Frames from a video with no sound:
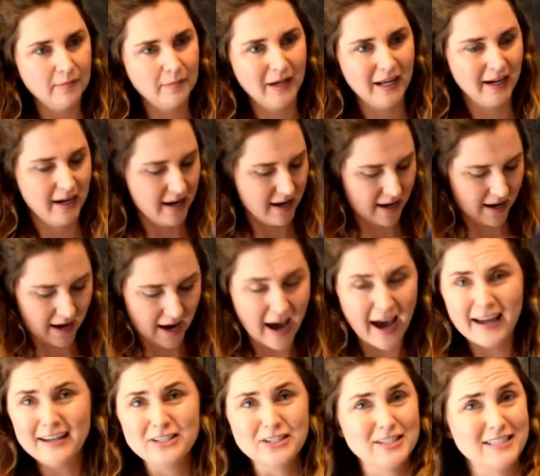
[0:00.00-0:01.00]
but
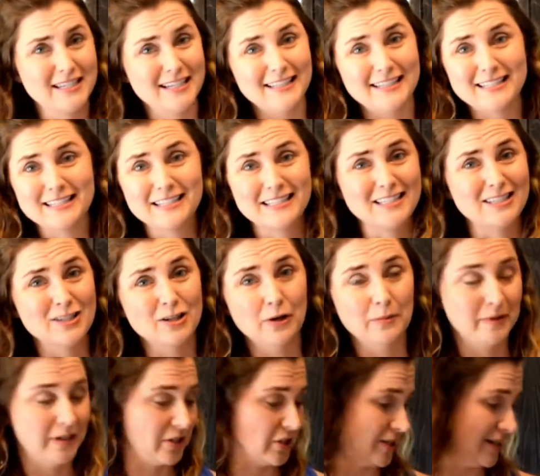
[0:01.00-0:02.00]
I just think this is so
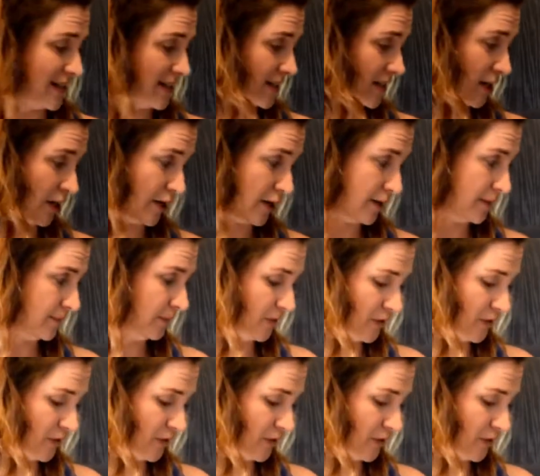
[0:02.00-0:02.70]
much easier.